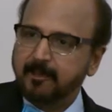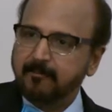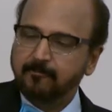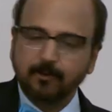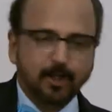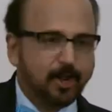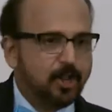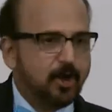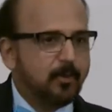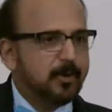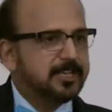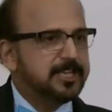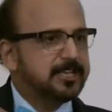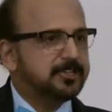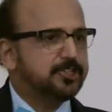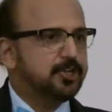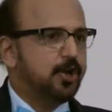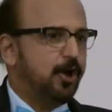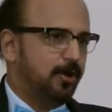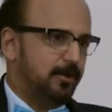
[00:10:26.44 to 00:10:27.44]
World over, they
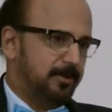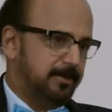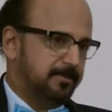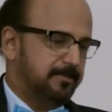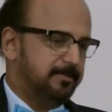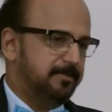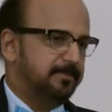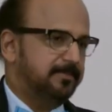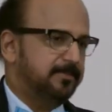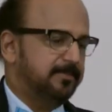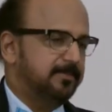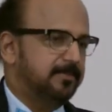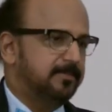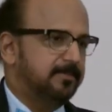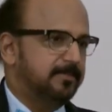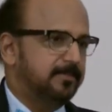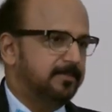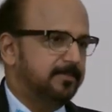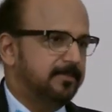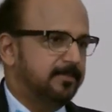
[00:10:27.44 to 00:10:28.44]
sold.
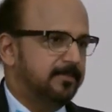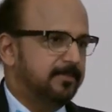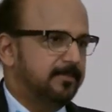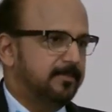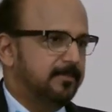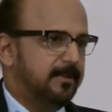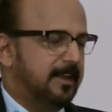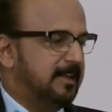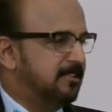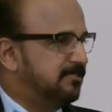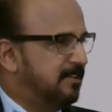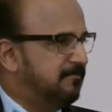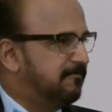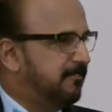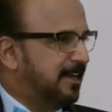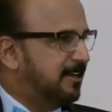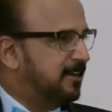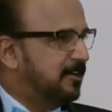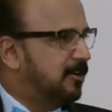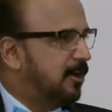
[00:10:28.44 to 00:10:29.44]
It has
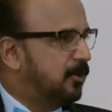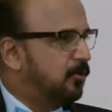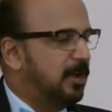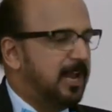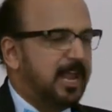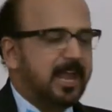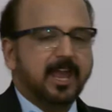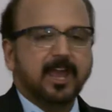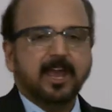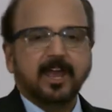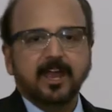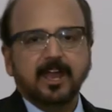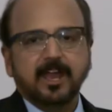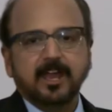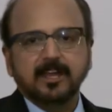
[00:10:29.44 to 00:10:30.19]
infected not only